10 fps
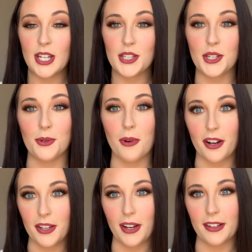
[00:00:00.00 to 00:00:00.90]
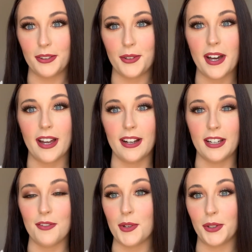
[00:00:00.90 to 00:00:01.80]
to walk you guys through that and
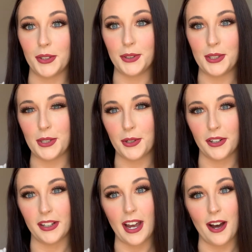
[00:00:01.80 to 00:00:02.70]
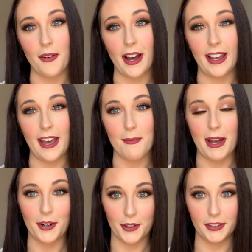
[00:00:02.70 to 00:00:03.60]
give you a little tutorial on how I get my
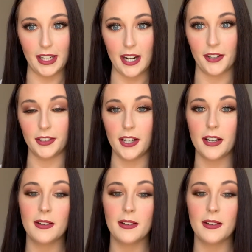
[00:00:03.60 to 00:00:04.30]
curly hair look.